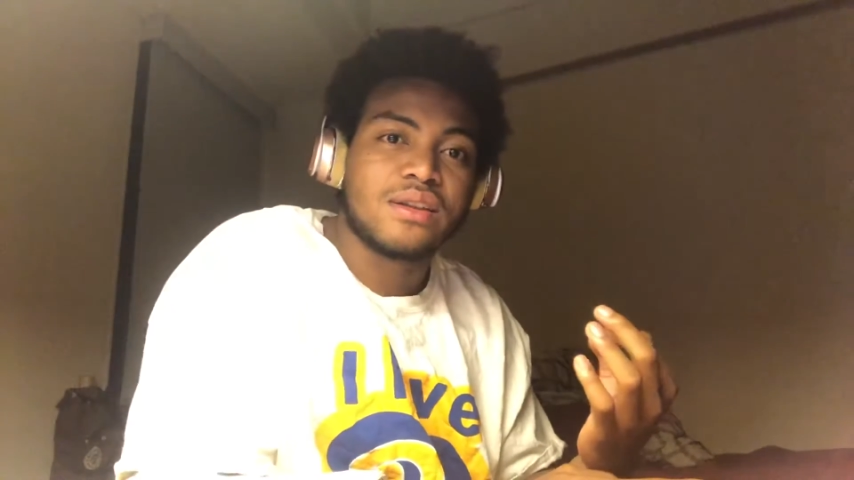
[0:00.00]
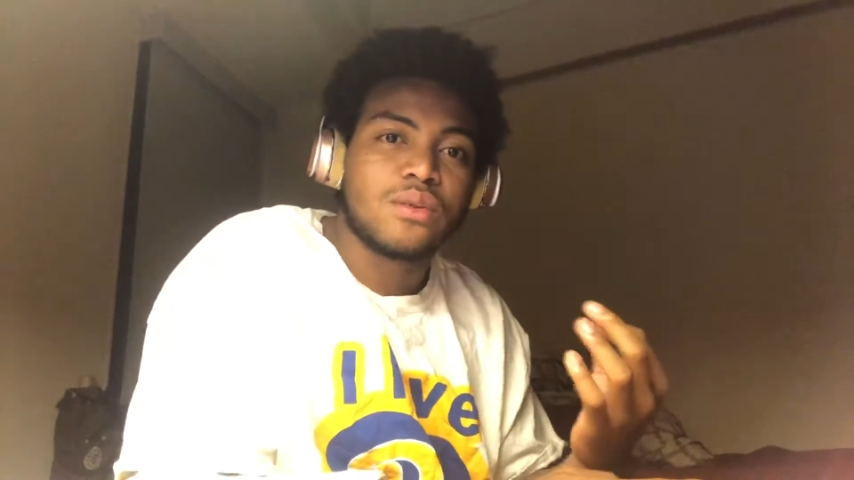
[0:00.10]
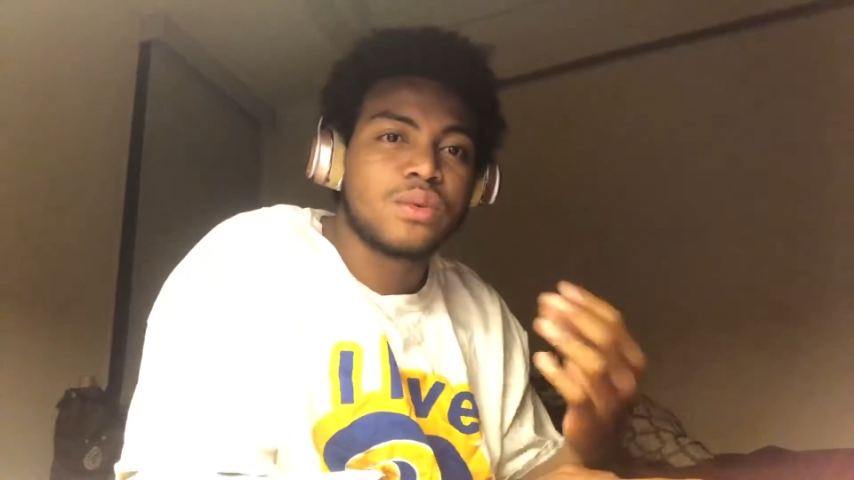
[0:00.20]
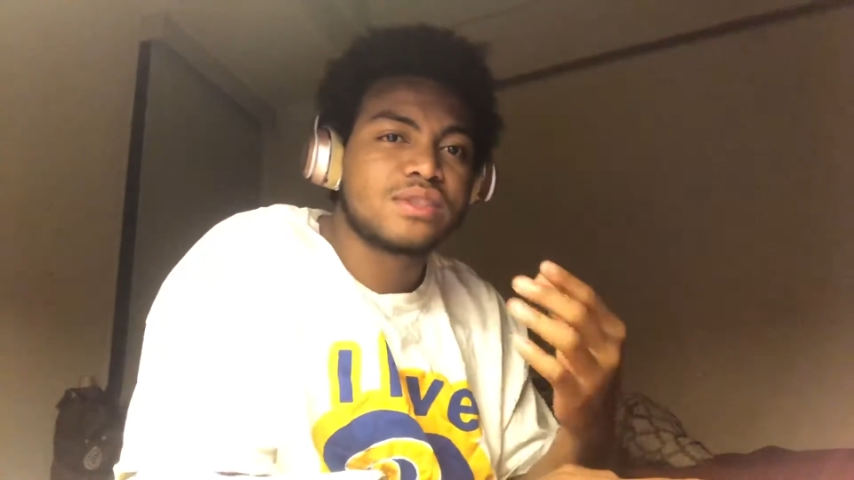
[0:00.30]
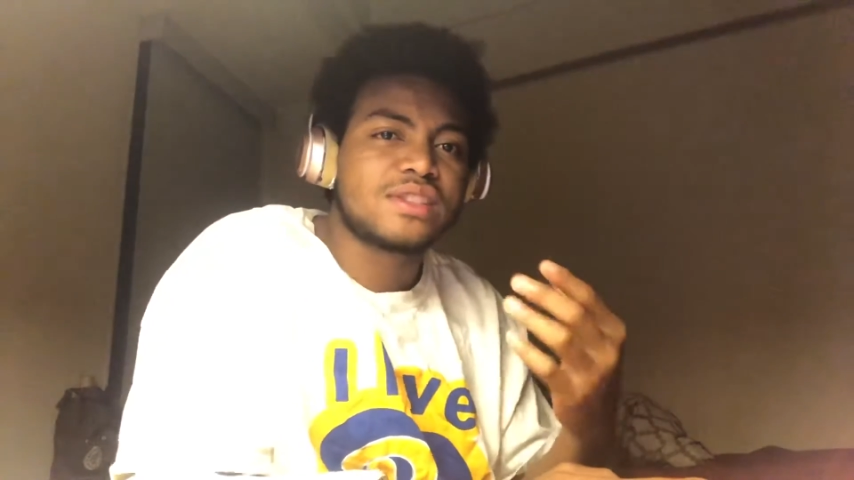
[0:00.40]

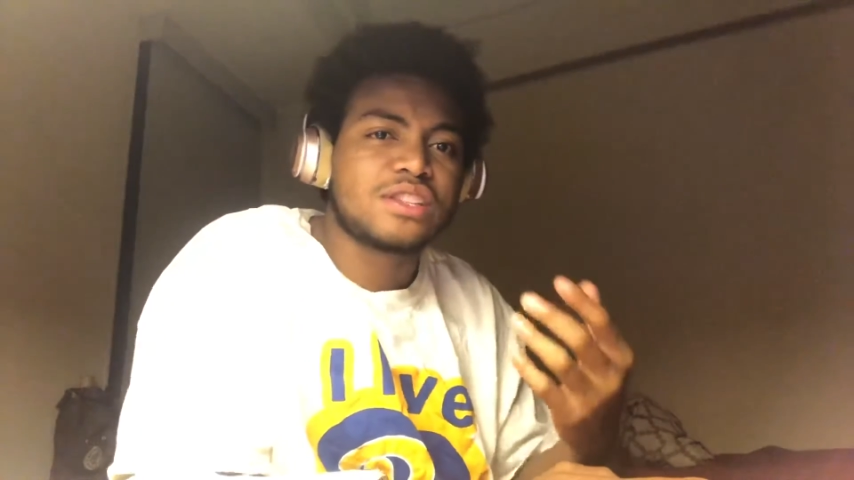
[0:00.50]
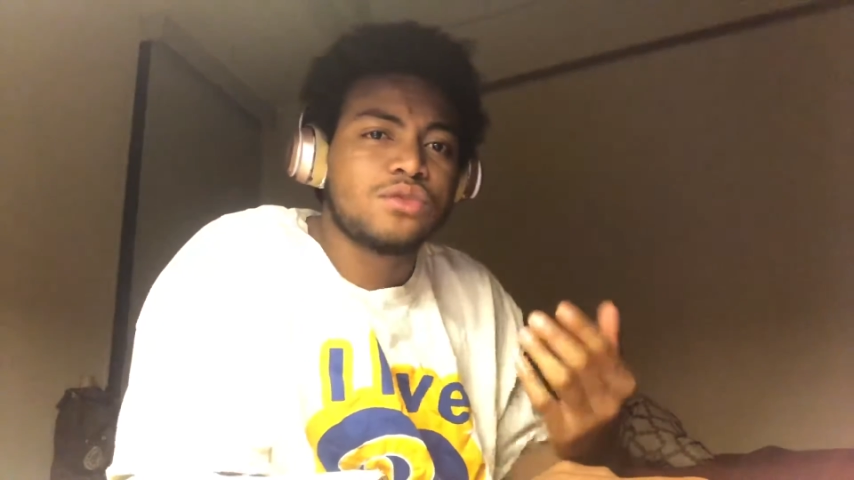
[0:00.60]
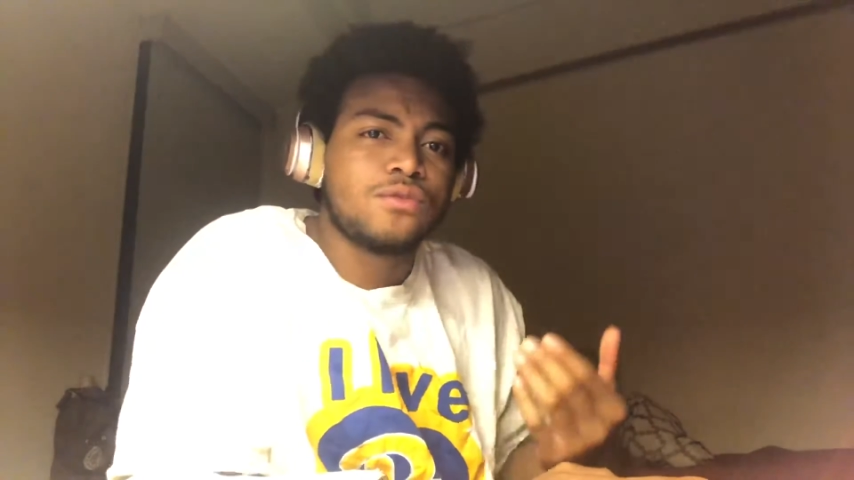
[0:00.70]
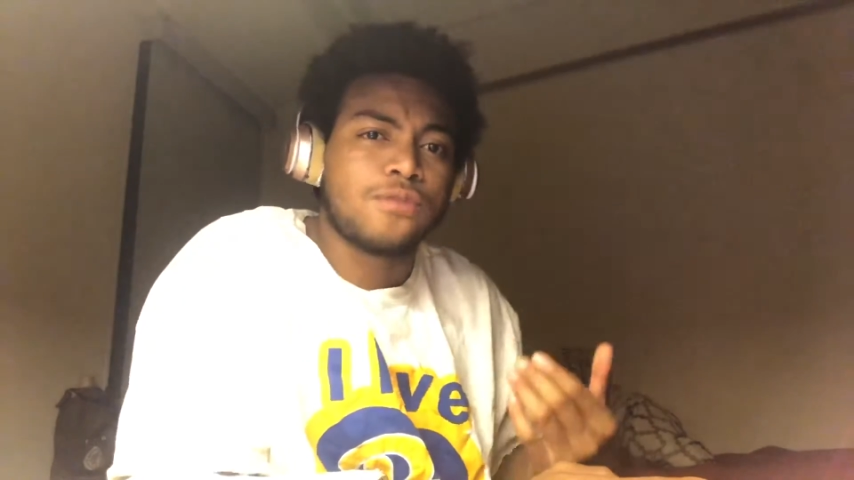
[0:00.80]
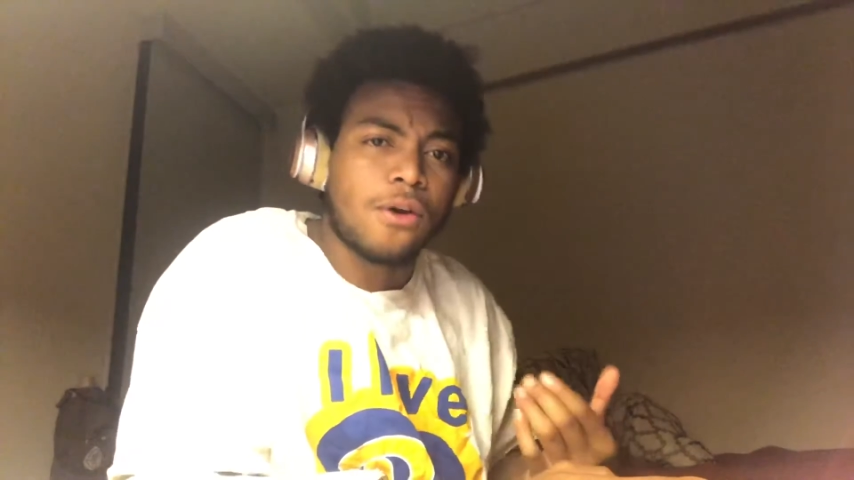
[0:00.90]
What is it that you
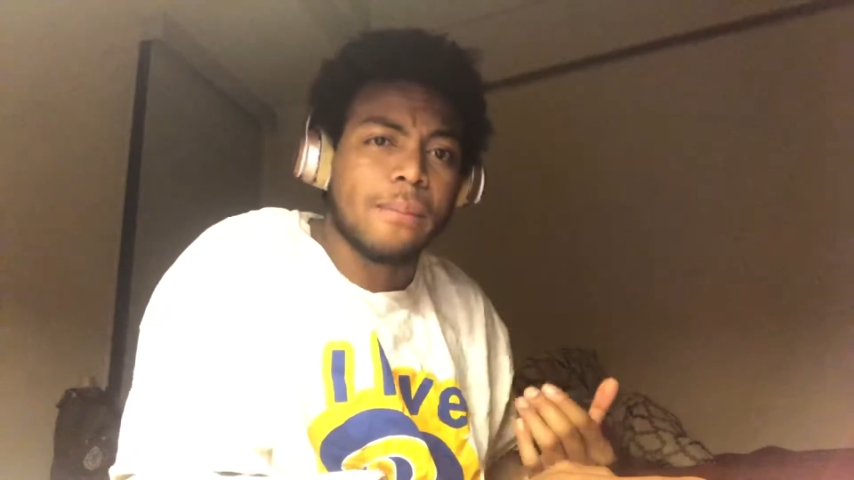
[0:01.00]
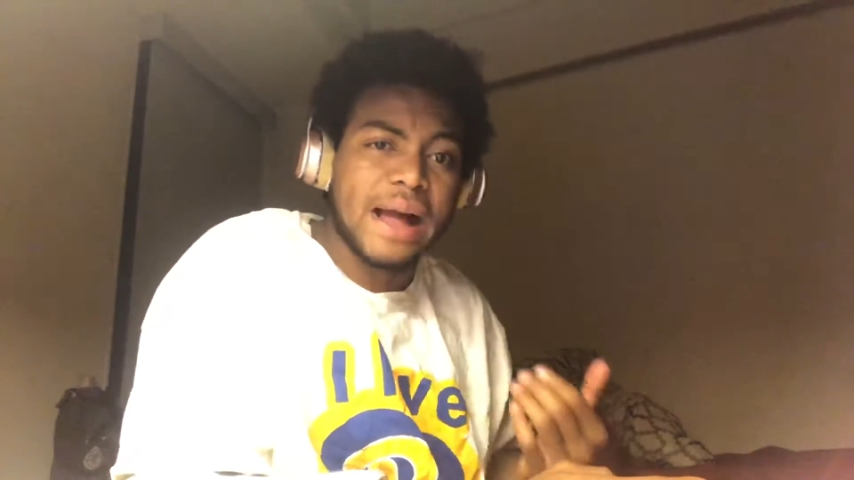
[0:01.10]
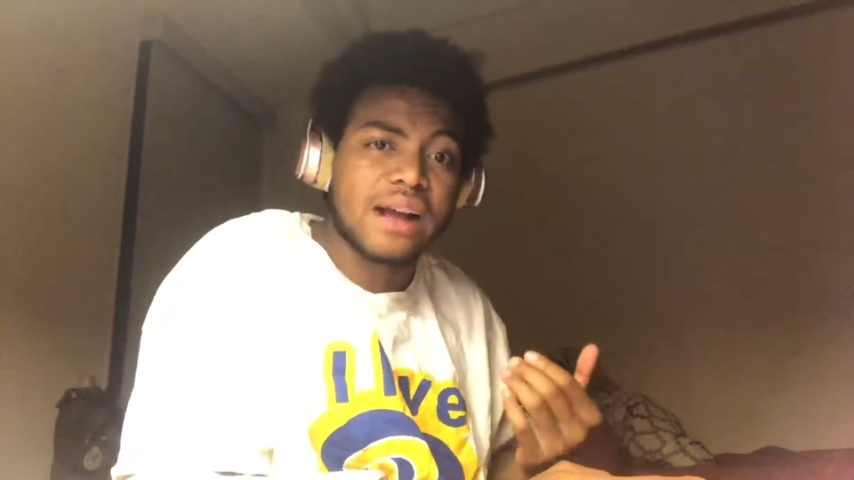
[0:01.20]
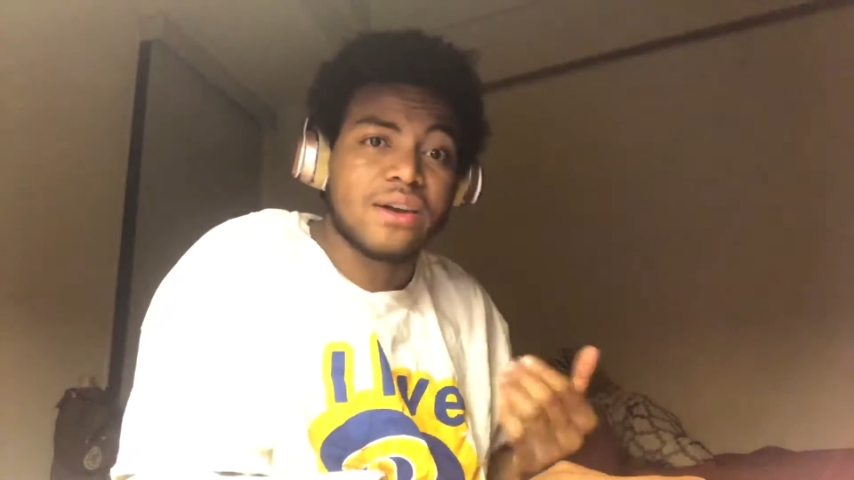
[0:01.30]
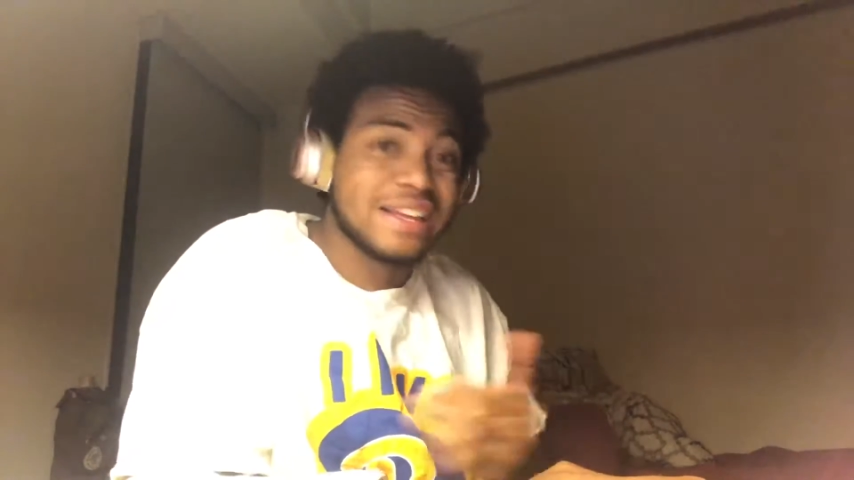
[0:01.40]
fall back on?